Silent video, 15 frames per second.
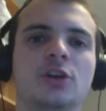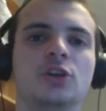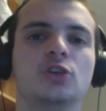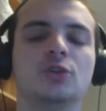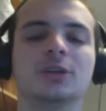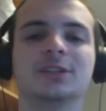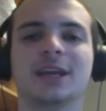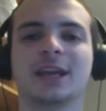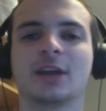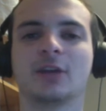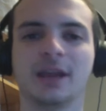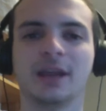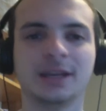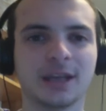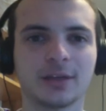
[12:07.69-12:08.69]
You can take
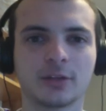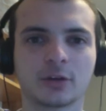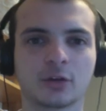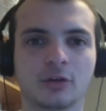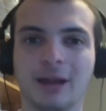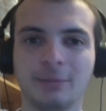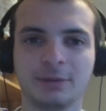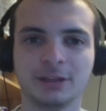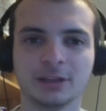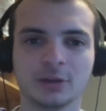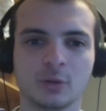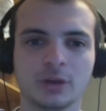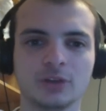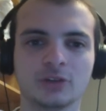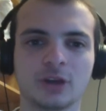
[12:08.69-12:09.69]
out any other crappy
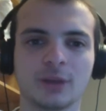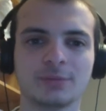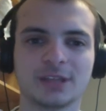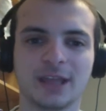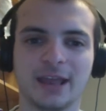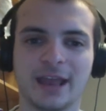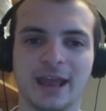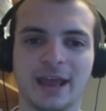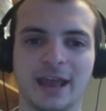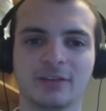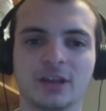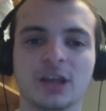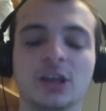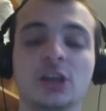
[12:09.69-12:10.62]
little 1-drops they have.